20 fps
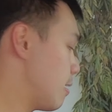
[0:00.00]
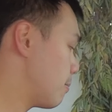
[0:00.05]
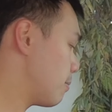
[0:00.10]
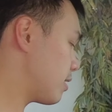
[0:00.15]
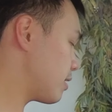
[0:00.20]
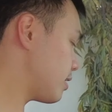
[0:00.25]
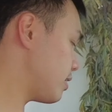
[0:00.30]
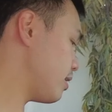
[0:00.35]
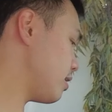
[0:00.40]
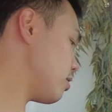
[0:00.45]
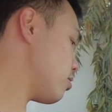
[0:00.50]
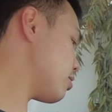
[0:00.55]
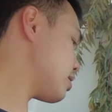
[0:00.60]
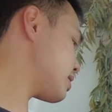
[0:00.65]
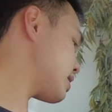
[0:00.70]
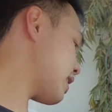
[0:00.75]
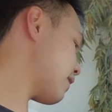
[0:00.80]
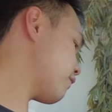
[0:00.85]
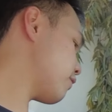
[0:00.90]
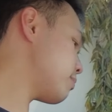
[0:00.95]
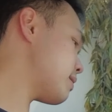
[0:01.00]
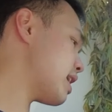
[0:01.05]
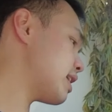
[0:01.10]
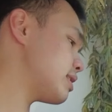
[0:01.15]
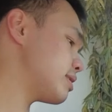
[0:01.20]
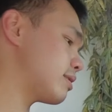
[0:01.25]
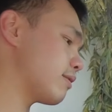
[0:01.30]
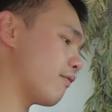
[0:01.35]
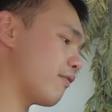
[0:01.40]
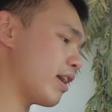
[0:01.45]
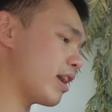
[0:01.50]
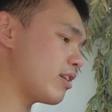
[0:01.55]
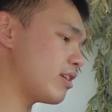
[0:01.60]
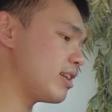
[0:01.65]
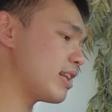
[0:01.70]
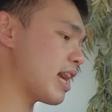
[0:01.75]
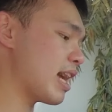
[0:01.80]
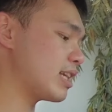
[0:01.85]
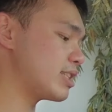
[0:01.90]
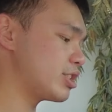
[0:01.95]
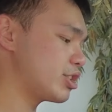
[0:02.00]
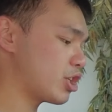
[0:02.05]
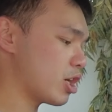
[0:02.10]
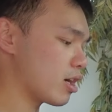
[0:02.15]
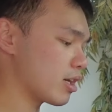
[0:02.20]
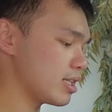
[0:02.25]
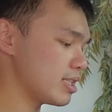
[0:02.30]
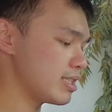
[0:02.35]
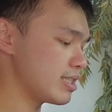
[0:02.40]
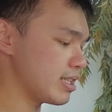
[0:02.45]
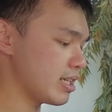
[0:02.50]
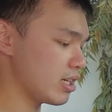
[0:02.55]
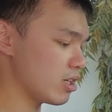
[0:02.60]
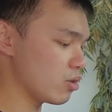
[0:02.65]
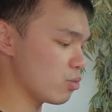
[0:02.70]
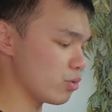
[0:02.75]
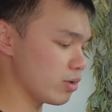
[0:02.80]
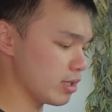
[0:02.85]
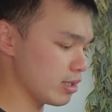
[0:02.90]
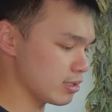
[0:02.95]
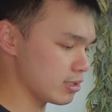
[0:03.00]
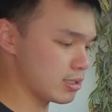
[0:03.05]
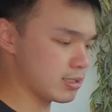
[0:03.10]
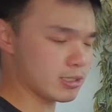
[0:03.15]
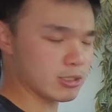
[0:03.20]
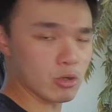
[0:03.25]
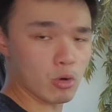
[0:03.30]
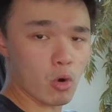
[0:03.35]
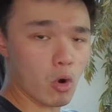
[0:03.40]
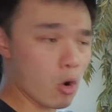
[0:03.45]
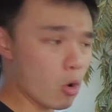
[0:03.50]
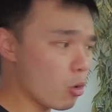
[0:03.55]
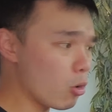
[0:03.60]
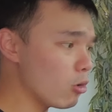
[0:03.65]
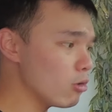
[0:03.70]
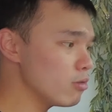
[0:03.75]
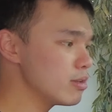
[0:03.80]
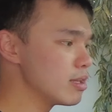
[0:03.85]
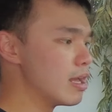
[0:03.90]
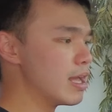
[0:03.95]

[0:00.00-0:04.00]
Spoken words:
But you know, aside from that, it's a very nice chunky steering wheel to hold.